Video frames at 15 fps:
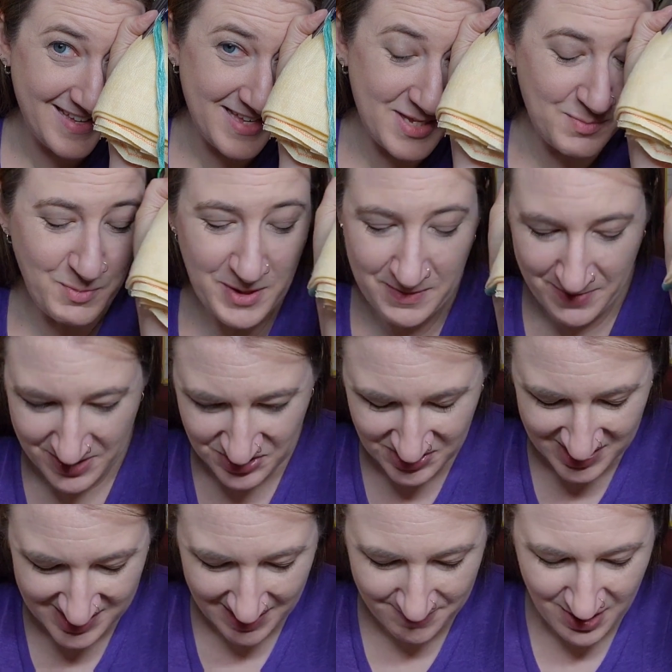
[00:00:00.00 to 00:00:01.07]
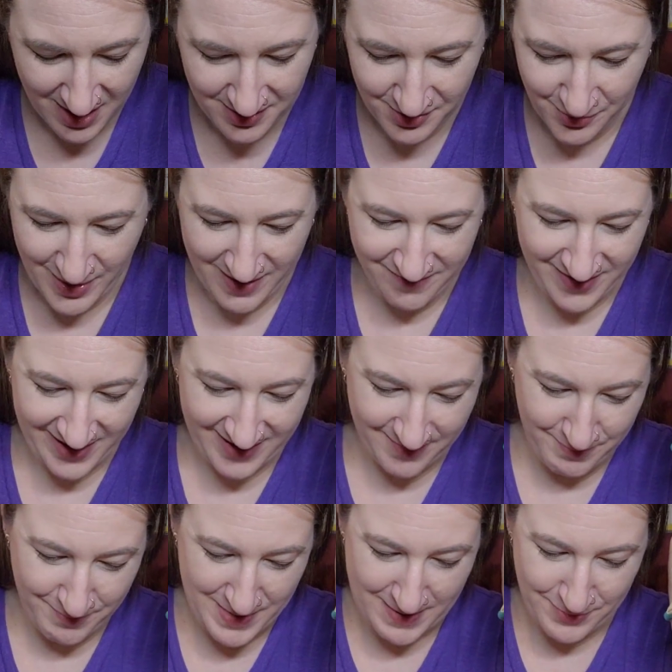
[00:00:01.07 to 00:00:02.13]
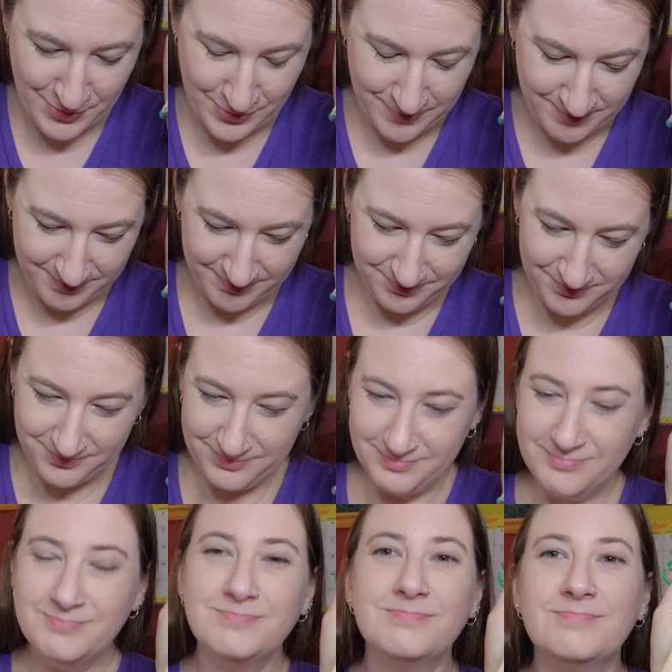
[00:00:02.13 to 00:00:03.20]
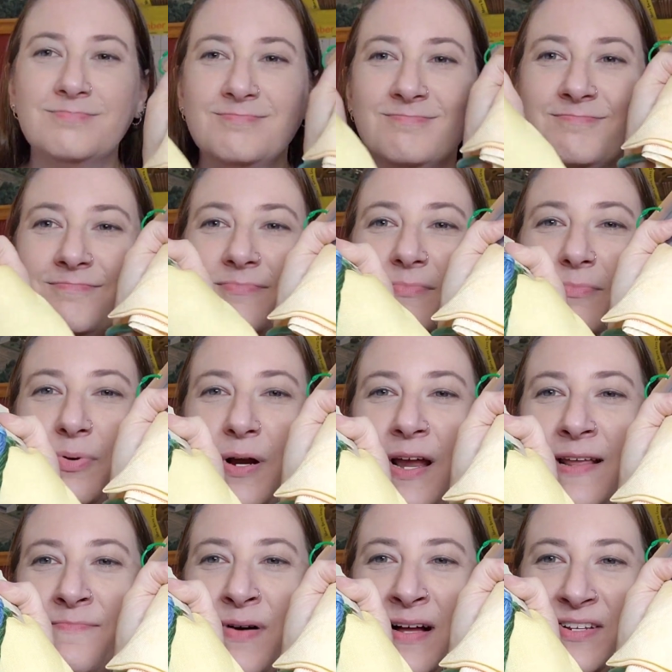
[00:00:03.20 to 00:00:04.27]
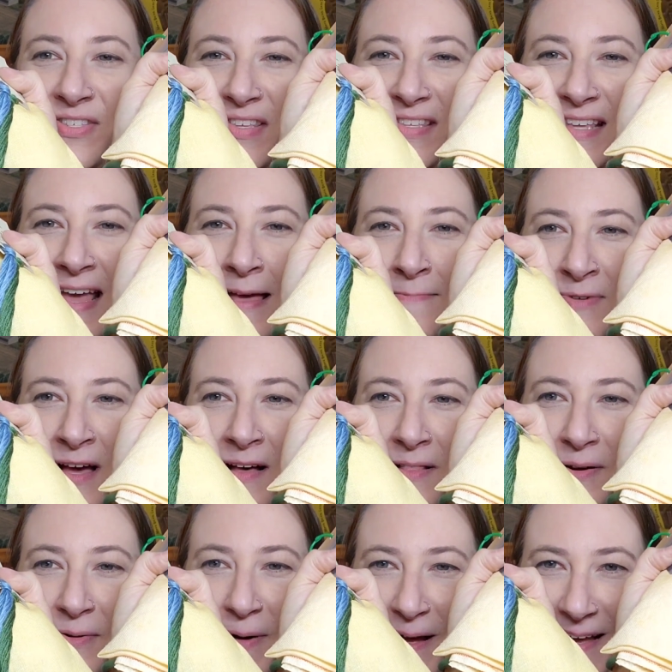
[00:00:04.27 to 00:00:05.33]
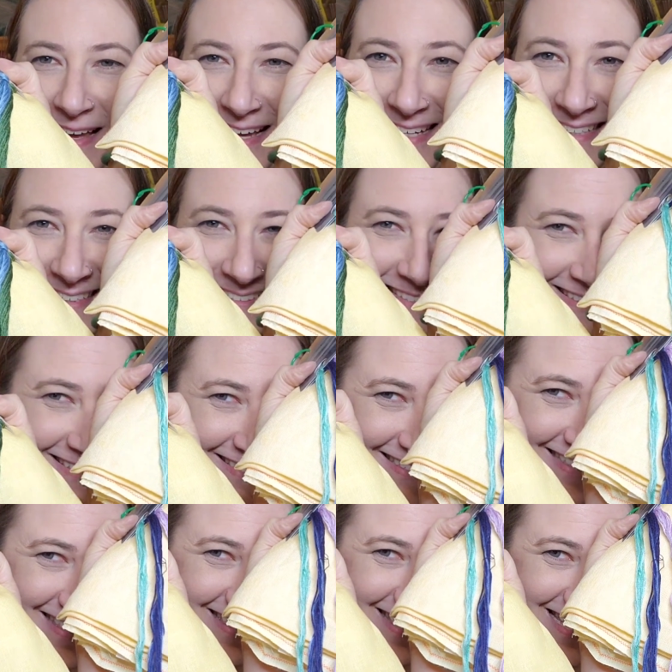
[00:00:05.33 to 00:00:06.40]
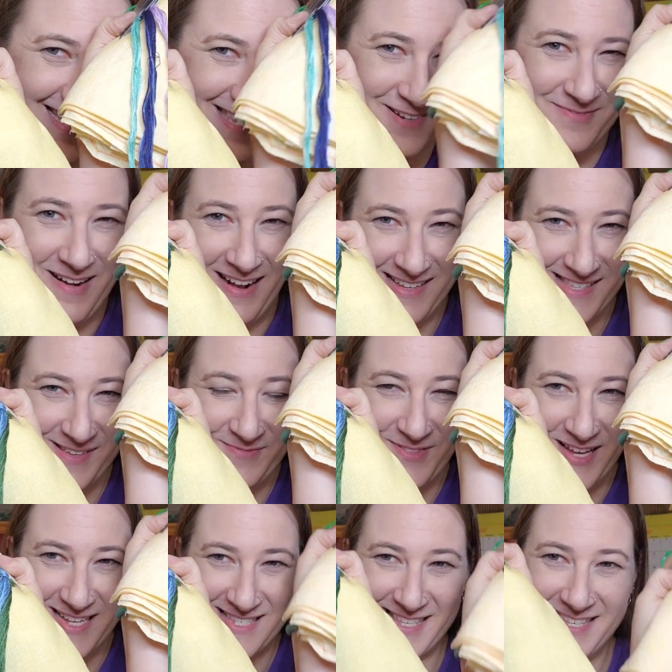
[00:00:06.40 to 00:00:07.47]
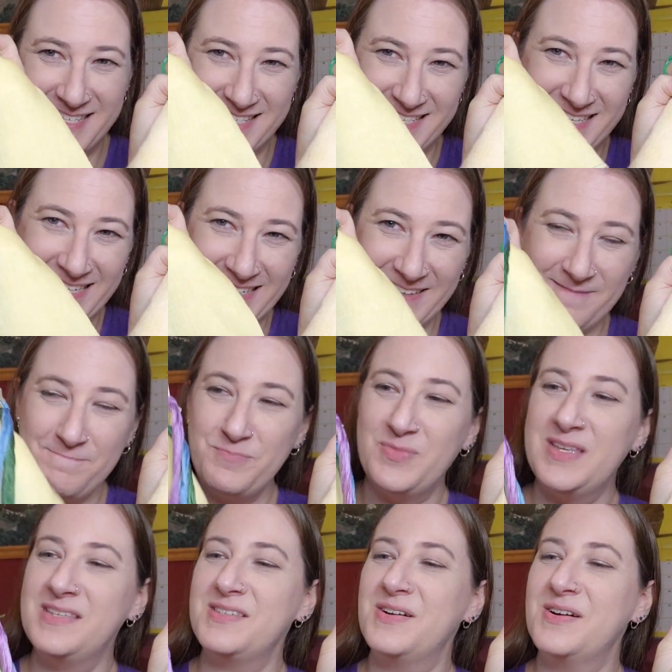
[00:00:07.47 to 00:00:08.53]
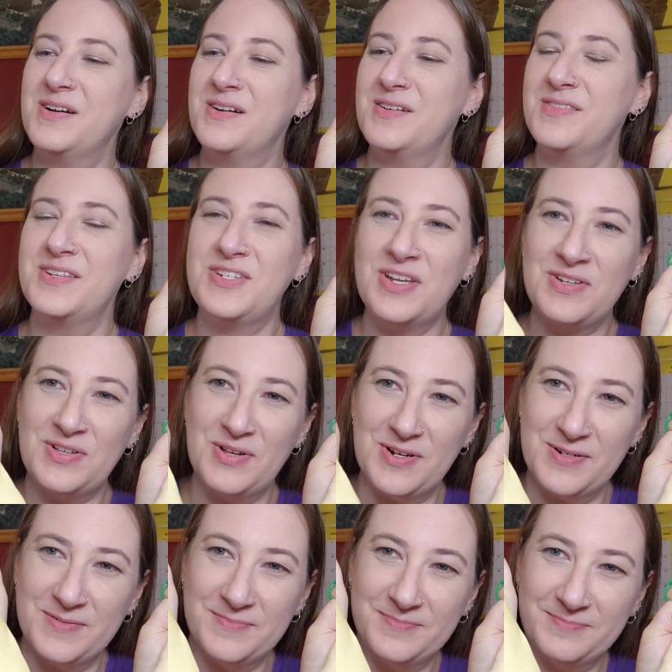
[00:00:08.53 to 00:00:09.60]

is pretty much the same colorway, people. Pretty much the same colorway. These are Roxy flosses. These are the Gentle Art.